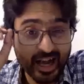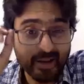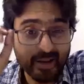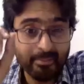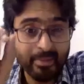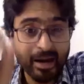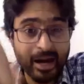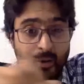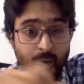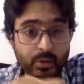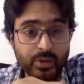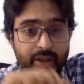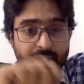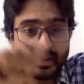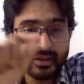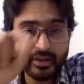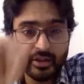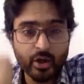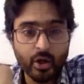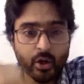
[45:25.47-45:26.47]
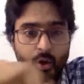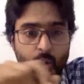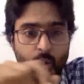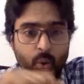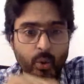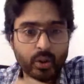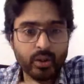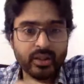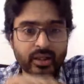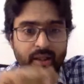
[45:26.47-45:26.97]
It will tell you the exact
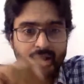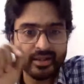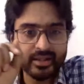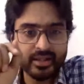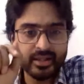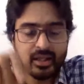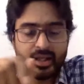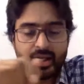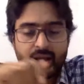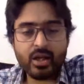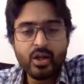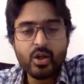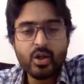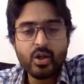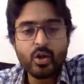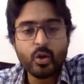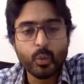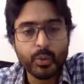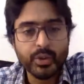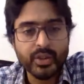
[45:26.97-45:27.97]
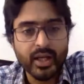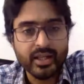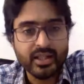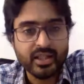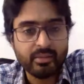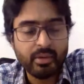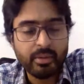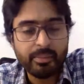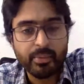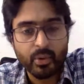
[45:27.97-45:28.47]
amount in your local
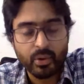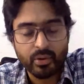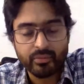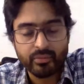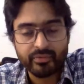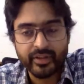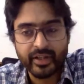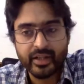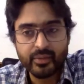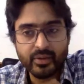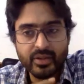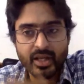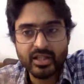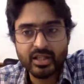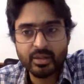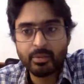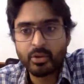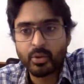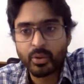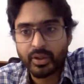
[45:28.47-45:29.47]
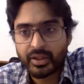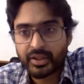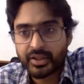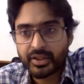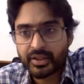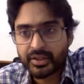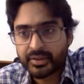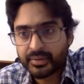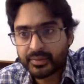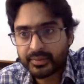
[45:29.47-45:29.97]
currency which has to be purified, which
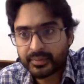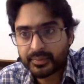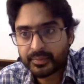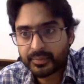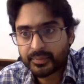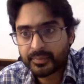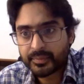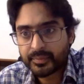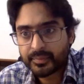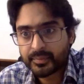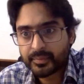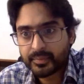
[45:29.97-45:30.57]
has to be donated.